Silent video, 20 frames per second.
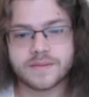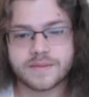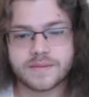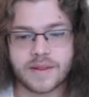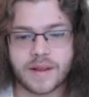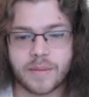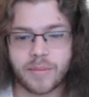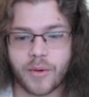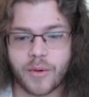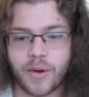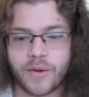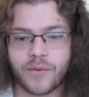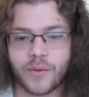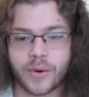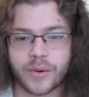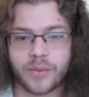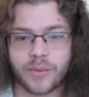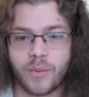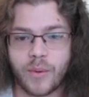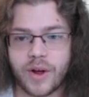I broke
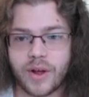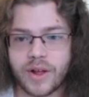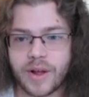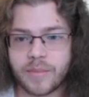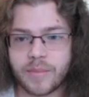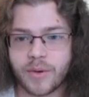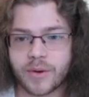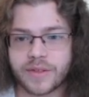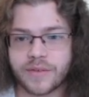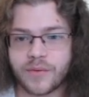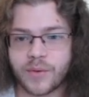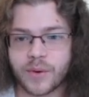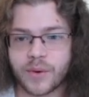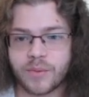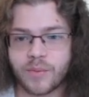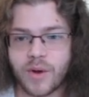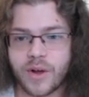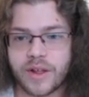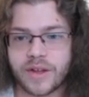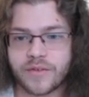fourth wall. I broke the
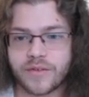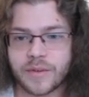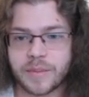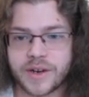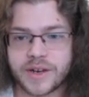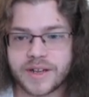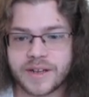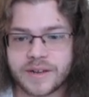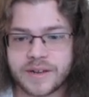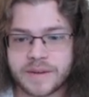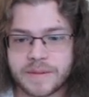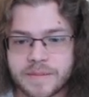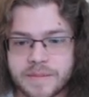fourth wall, everybody.